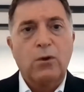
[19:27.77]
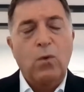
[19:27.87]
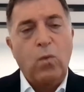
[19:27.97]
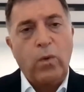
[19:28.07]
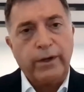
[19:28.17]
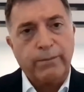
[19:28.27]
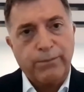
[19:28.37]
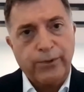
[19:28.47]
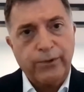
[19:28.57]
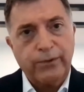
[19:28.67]
When a
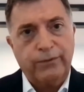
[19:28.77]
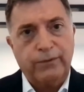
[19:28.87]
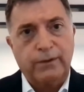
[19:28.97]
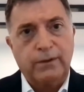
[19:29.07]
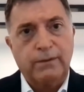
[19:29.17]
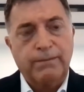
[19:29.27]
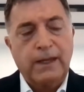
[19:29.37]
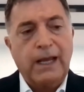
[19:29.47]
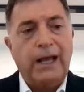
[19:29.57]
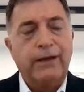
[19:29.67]
person
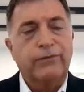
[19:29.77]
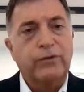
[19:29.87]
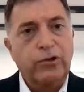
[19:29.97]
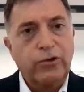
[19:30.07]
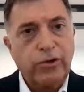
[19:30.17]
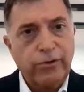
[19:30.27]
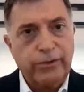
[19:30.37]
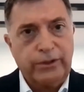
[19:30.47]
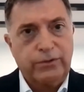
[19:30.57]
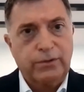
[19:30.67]
has the
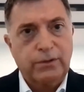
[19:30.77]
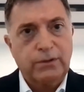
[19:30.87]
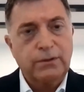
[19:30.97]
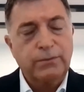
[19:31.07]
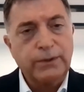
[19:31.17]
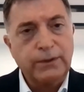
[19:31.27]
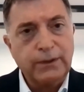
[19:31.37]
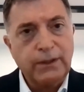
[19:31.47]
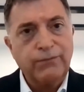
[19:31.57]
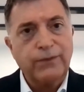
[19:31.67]
courage to
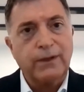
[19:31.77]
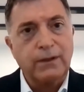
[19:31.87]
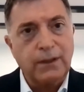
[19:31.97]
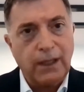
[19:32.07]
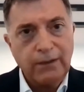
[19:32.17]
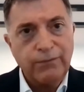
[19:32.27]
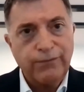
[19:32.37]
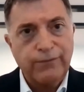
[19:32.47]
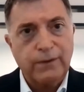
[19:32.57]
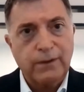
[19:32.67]
believe in
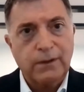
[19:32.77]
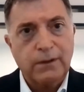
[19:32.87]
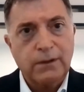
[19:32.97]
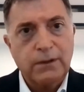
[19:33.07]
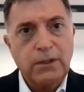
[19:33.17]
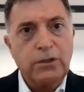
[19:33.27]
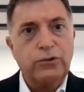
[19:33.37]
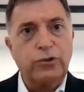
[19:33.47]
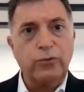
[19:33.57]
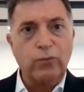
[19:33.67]
life,
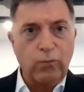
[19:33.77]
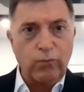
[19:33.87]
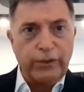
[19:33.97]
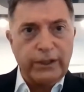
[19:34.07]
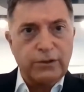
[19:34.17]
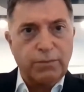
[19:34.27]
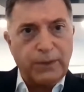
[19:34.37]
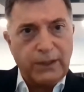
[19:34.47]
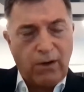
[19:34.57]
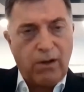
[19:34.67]
to reach
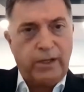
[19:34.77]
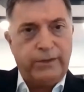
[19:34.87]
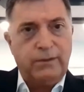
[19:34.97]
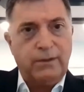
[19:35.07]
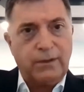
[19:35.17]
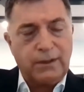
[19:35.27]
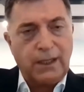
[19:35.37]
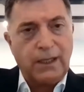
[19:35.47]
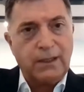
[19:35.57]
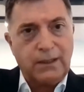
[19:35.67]
beyond the
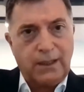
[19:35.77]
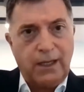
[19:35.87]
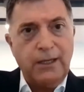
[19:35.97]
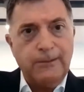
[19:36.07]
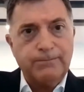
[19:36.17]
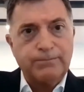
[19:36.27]
day-to-day,